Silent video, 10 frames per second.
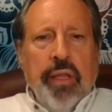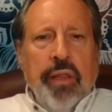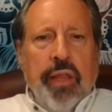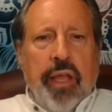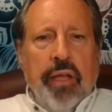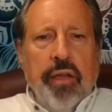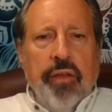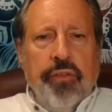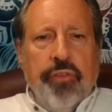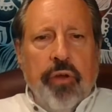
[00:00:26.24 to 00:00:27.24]
That
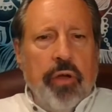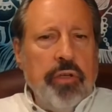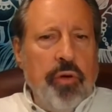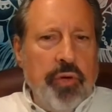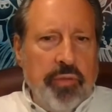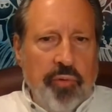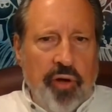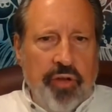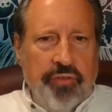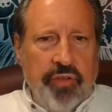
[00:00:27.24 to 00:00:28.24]
is an ongoing
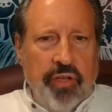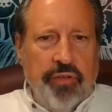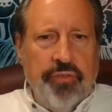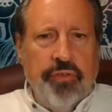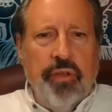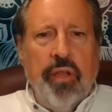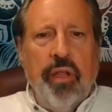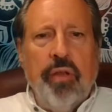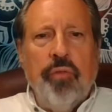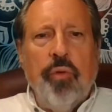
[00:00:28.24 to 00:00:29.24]
process,
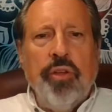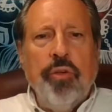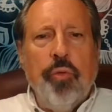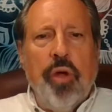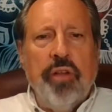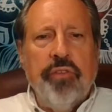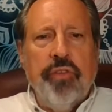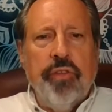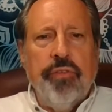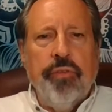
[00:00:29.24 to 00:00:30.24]
and when you watch
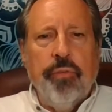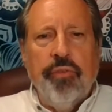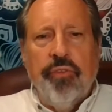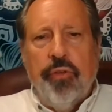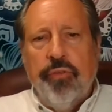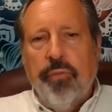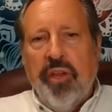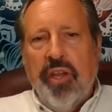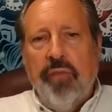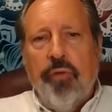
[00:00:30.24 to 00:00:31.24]
this, the results
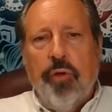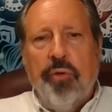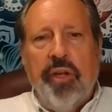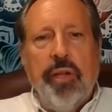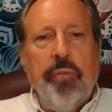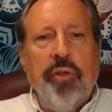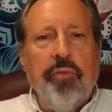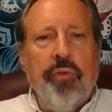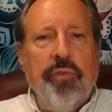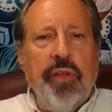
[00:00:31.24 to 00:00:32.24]
may have already
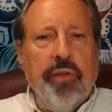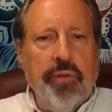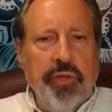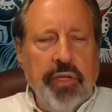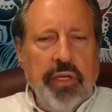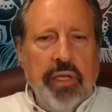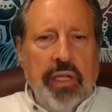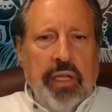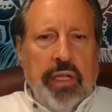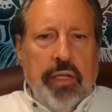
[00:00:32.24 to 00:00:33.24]
been revealed,
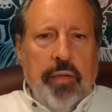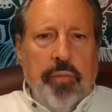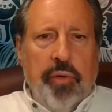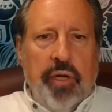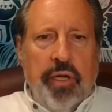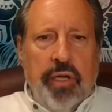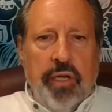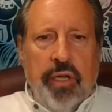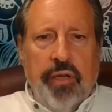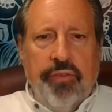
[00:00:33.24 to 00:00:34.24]
but
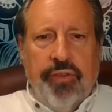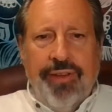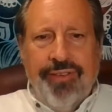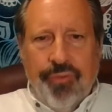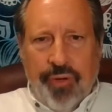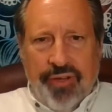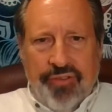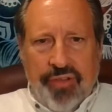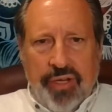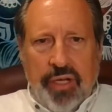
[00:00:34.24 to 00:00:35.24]
it is
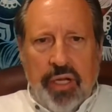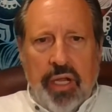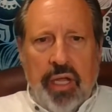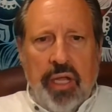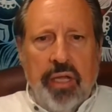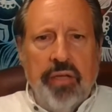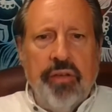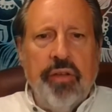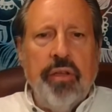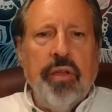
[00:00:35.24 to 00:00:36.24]
interesting,
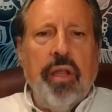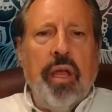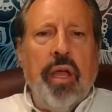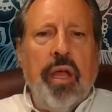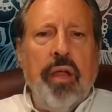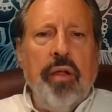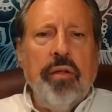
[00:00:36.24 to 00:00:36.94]
and I